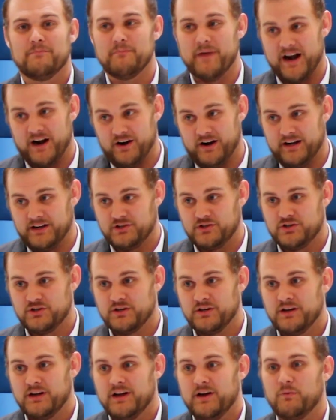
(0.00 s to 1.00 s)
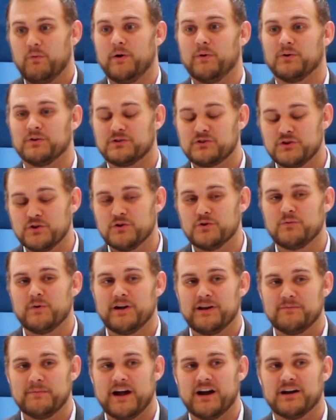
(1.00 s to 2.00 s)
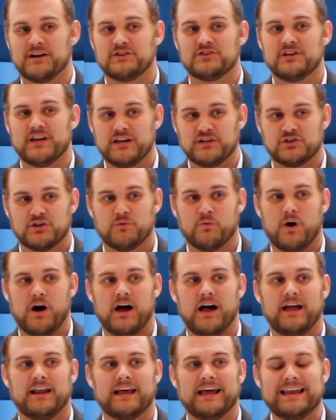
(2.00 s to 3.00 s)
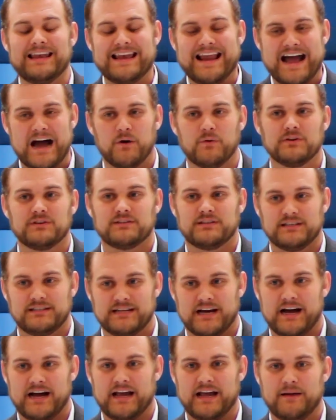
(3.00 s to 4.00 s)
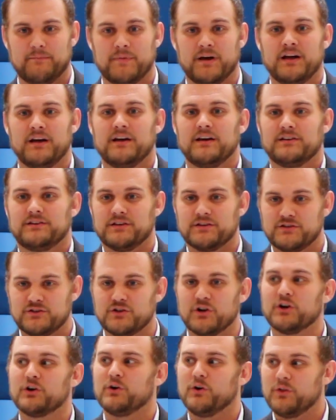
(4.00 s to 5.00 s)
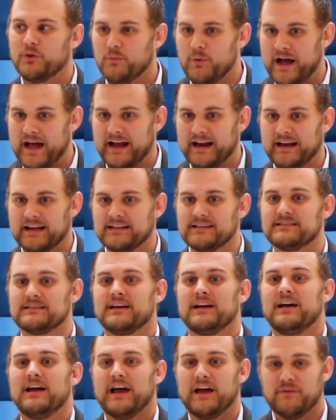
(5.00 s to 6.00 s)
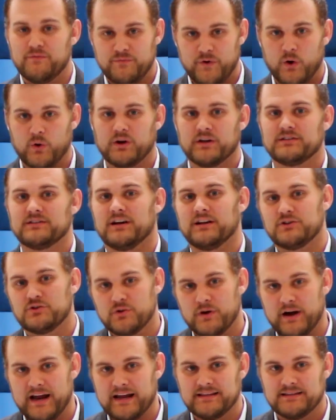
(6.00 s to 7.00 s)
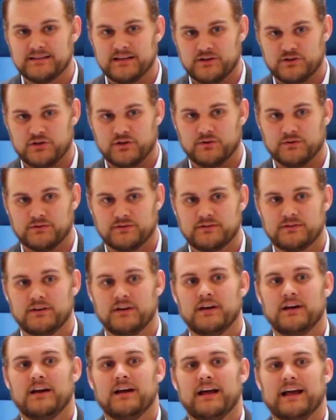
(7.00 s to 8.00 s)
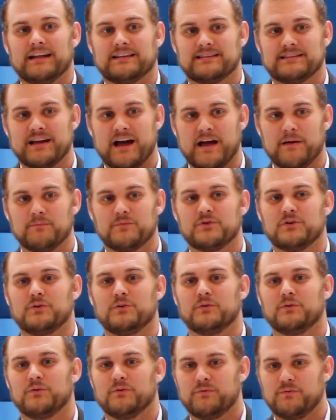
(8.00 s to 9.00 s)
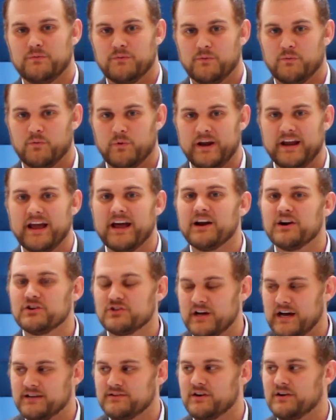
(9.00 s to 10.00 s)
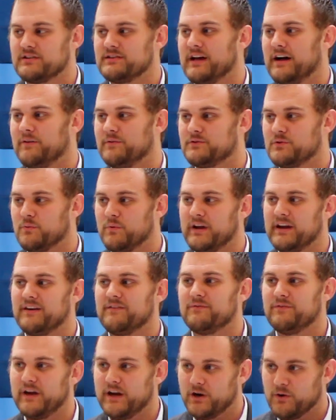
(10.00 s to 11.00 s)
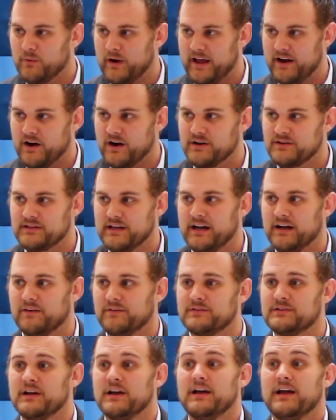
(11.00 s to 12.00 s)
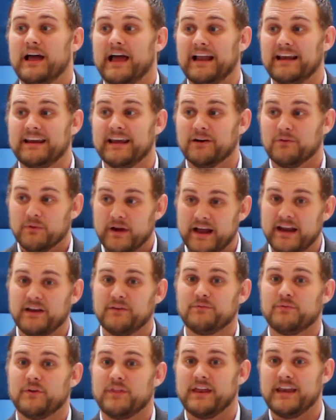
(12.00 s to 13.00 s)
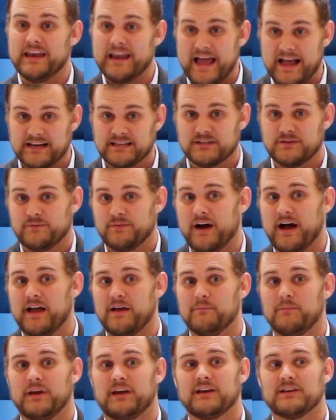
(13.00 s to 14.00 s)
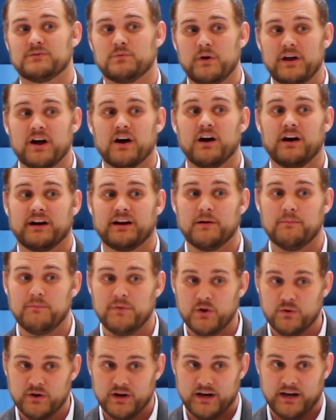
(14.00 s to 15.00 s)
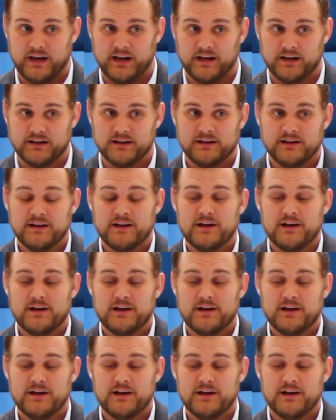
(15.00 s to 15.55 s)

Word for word: marriage. We will soon win marriage nationwide, and now is the time to circle the wagons and focus on trans issues. It's time to re energize ourselves, reinvigorate ourselves, and get ready for the next fight because we are a community.